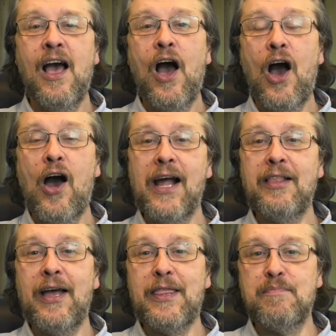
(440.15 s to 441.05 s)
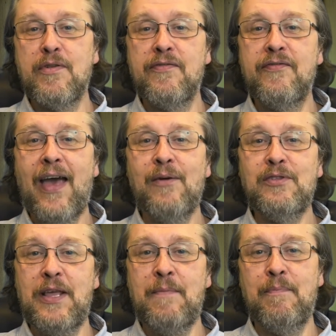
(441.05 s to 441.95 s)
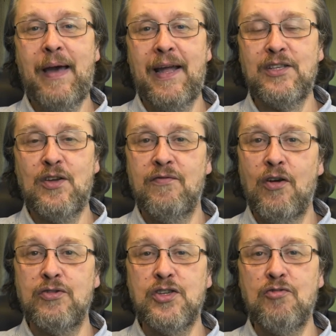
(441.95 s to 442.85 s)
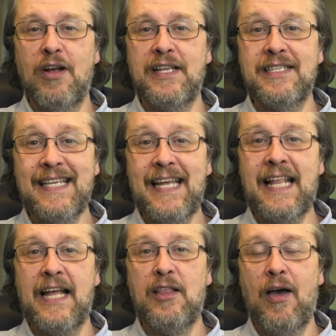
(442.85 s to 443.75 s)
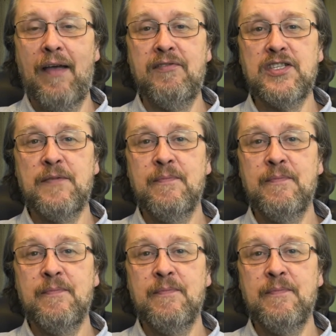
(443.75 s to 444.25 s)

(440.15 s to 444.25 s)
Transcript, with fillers: highlight the profound impact of God's grace in our lives.